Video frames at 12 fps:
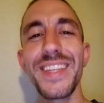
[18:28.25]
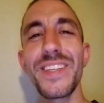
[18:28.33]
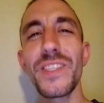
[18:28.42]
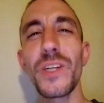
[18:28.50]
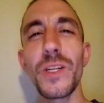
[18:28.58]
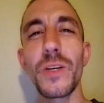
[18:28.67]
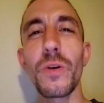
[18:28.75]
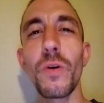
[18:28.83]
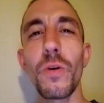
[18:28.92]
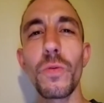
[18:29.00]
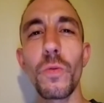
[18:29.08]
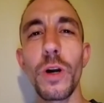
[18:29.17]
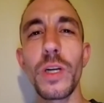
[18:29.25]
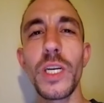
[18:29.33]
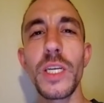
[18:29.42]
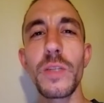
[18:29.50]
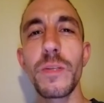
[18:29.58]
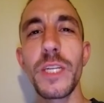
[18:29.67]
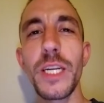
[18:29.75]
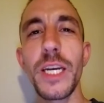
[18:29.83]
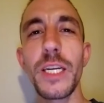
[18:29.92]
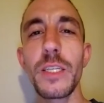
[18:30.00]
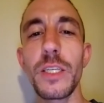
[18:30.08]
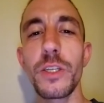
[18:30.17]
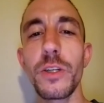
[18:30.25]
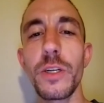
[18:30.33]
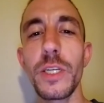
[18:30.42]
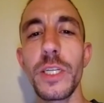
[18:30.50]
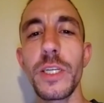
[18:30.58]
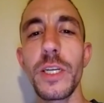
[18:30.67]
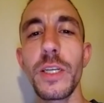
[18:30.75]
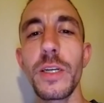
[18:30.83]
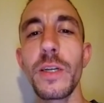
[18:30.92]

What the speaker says: the Cold War because we didn't actually shoot each other.